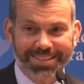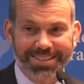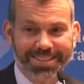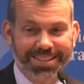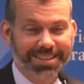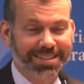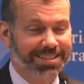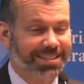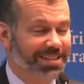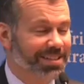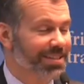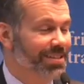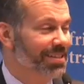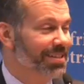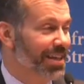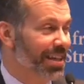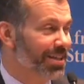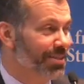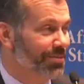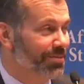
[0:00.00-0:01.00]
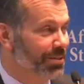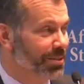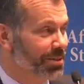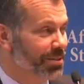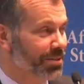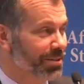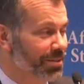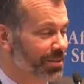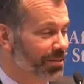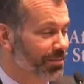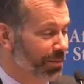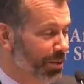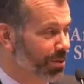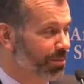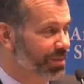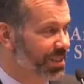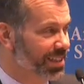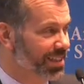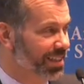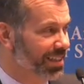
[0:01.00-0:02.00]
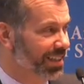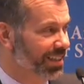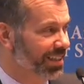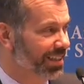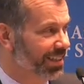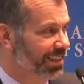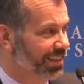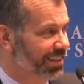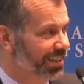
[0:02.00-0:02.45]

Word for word: Uh, it stands for diplomacy,